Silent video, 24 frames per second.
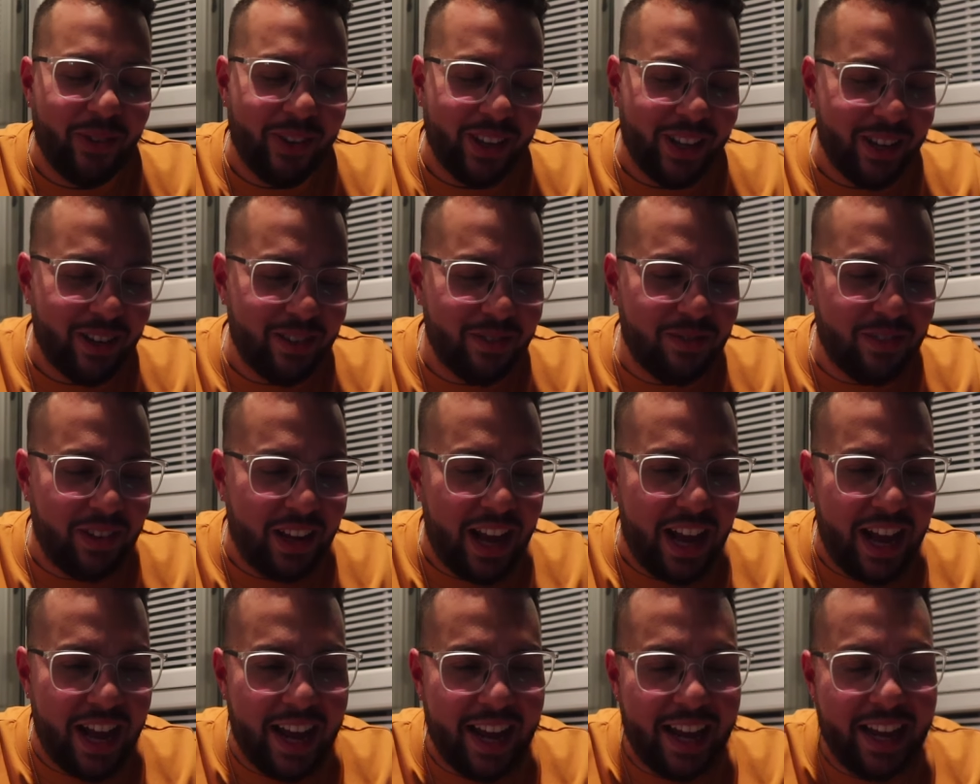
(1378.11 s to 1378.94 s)
we are
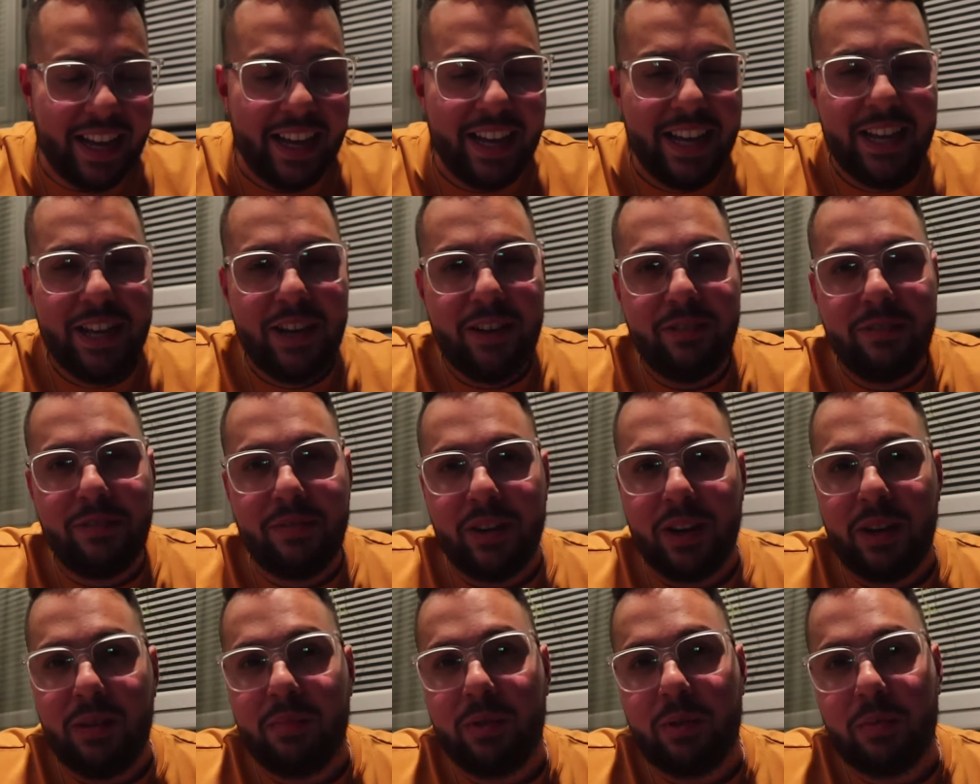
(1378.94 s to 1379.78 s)
flying
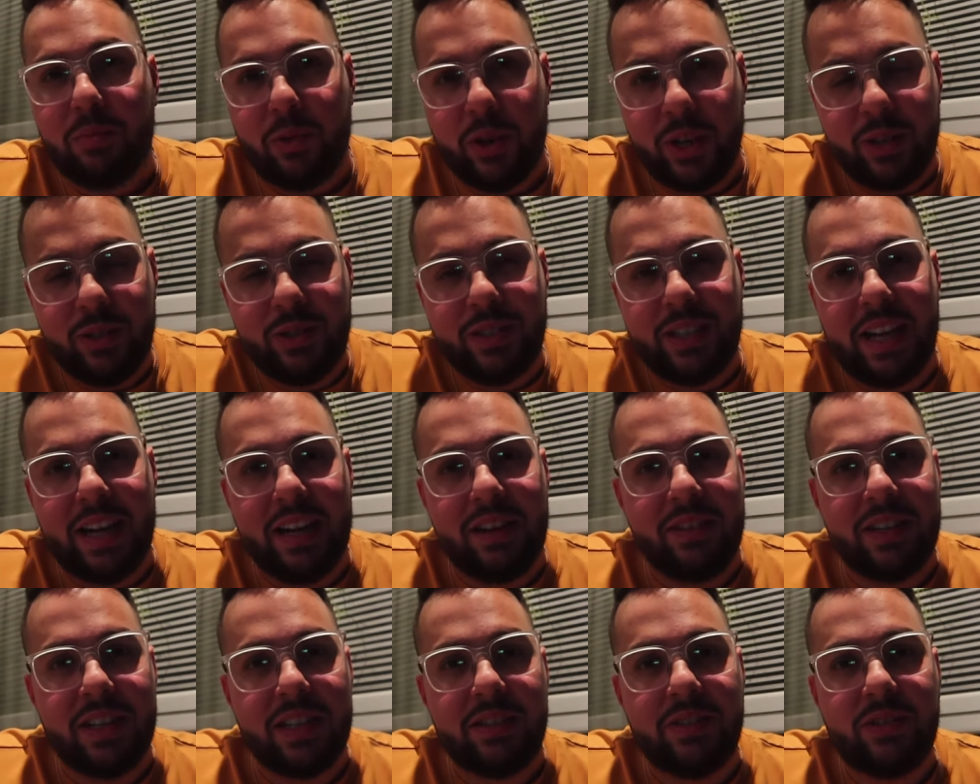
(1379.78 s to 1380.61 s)
from Buenos
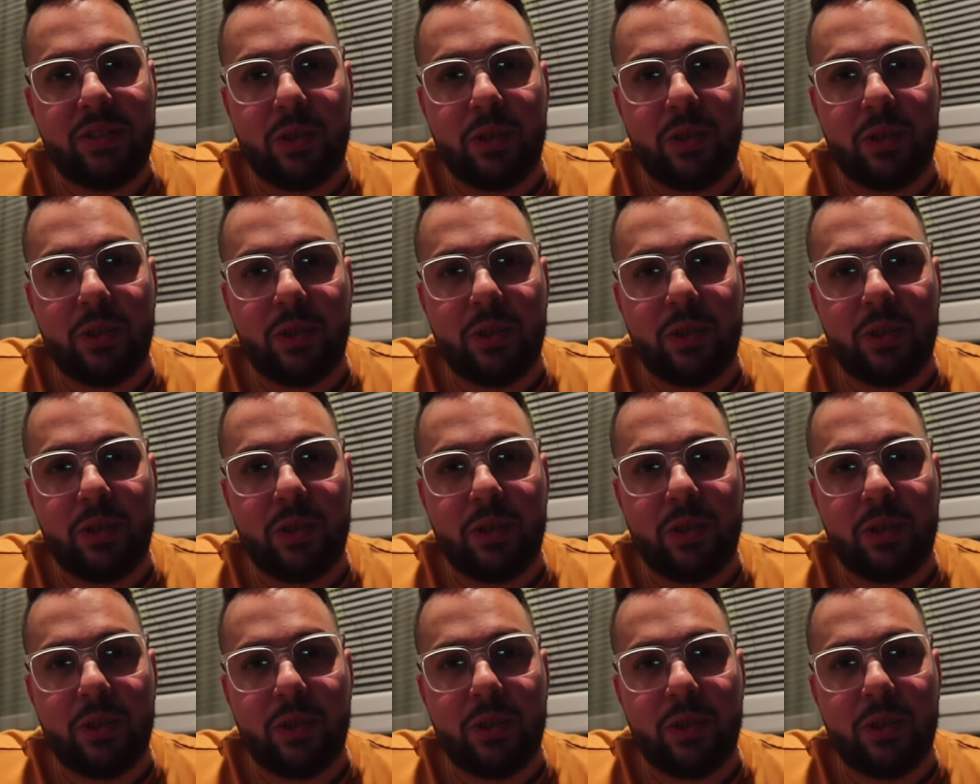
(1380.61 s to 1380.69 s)
Aires